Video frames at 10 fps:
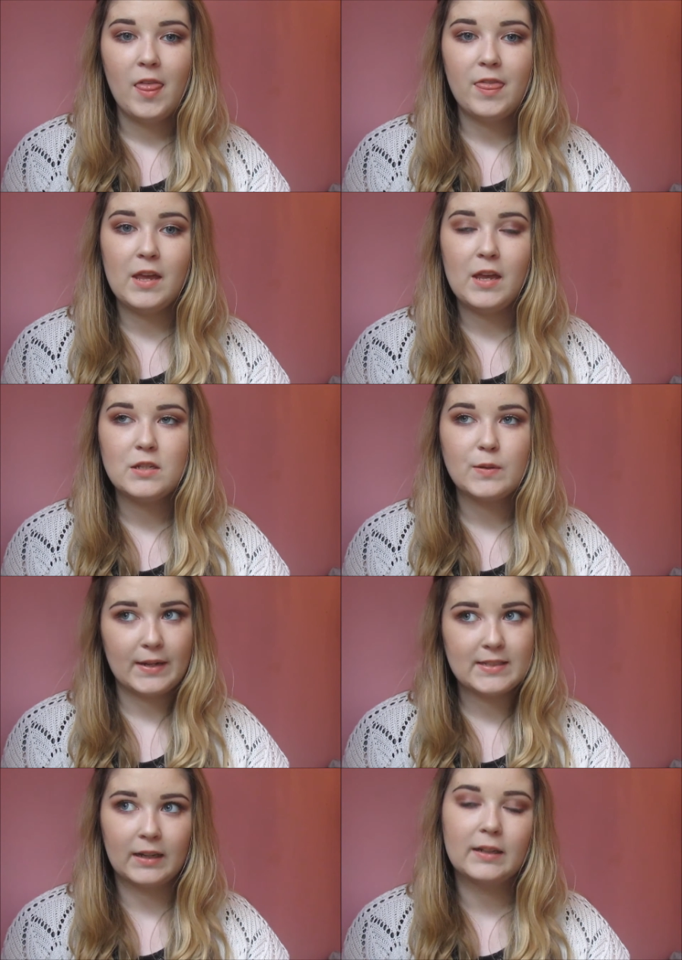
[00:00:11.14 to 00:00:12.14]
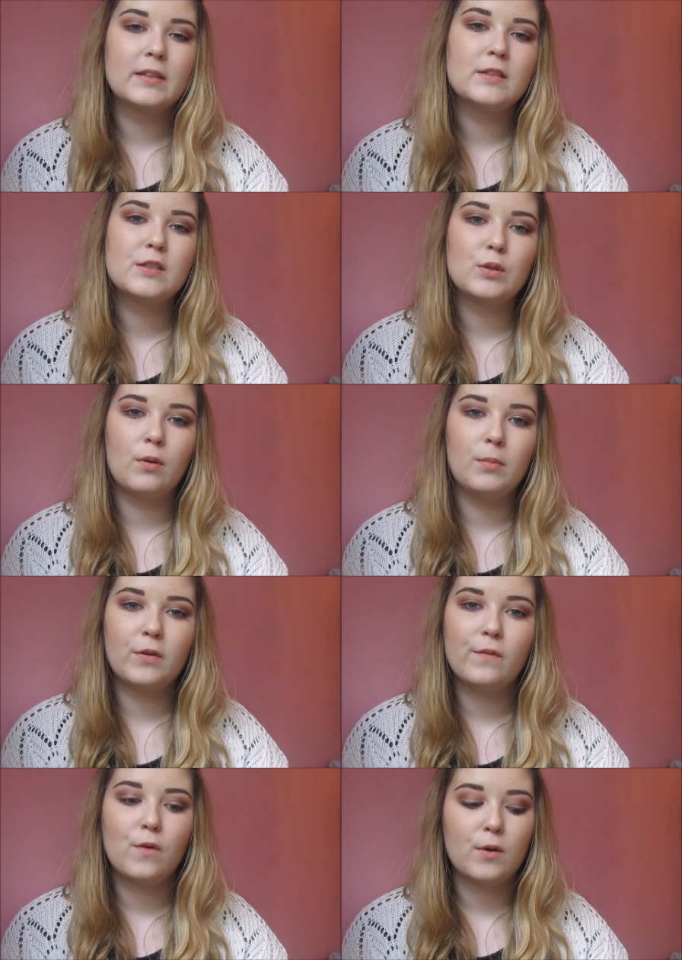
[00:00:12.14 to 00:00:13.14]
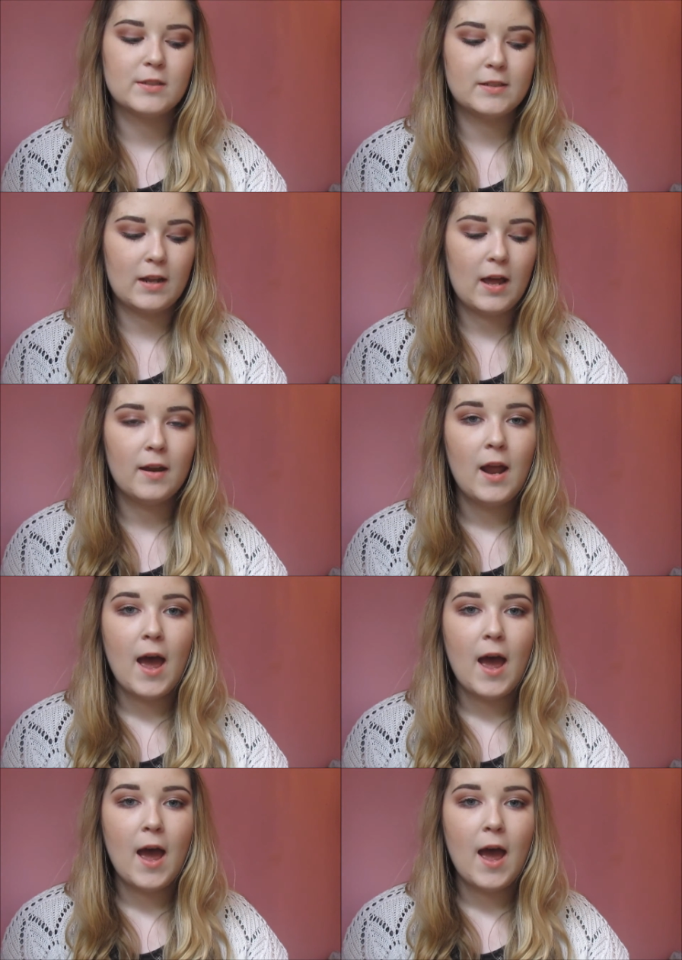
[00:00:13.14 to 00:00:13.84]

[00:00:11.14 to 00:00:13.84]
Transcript: the 22nd, so I'm looking forward to that,